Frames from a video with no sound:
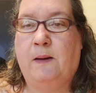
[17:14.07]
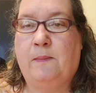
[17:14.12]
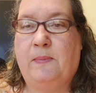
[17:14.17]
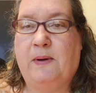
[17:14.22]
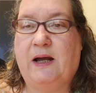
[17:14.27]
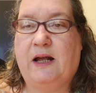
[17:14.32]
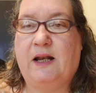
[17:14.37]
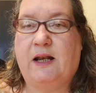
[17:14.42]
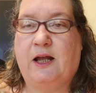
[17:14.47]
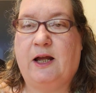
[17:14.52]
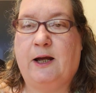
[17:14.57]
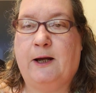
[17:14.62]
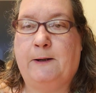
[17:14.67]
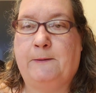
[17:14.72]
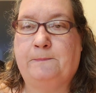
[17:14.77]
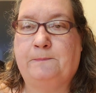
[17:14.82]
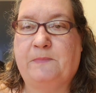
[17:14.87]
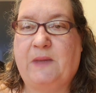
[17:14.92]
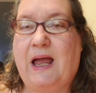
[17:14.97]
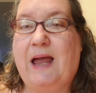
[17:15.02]
But I
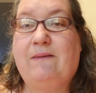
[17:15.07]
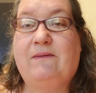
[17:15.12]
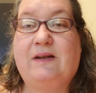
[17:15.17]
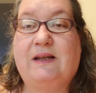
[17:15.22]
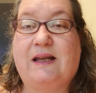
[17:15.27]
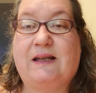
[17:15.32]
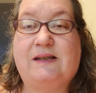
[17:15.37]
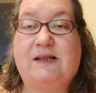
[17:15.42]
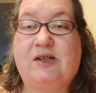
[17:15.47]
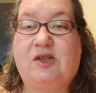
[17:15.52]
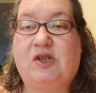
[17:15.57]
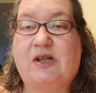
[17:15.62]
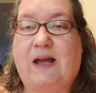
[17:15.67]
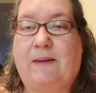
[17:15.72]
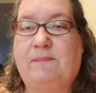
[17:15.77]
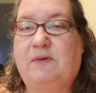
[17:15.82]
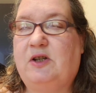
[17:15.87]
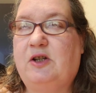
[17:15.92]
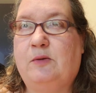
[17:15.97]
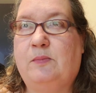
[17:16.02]
have an Etsy
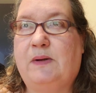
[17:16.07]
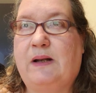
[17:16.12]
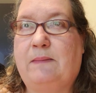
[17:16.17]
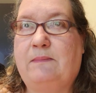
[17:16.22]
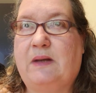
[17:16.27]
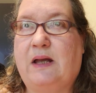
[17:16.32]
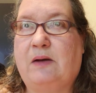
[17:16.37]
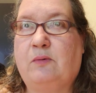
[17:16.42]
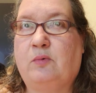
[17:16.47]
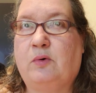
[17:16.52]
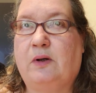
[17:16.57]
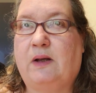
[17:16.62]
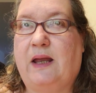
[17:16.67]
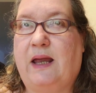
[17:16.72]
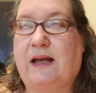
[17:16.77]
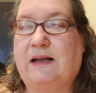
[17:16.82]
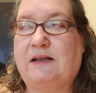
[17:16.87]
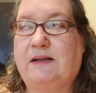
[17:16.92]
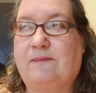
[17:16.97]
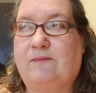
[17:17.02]
shop too, but I'm not real
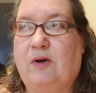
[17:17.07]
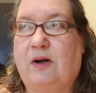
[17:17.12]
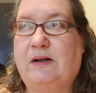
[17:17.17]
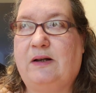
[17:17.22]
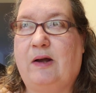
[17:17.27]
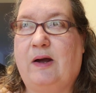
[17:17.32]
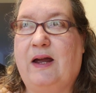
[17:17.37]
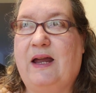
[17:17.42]
active right now.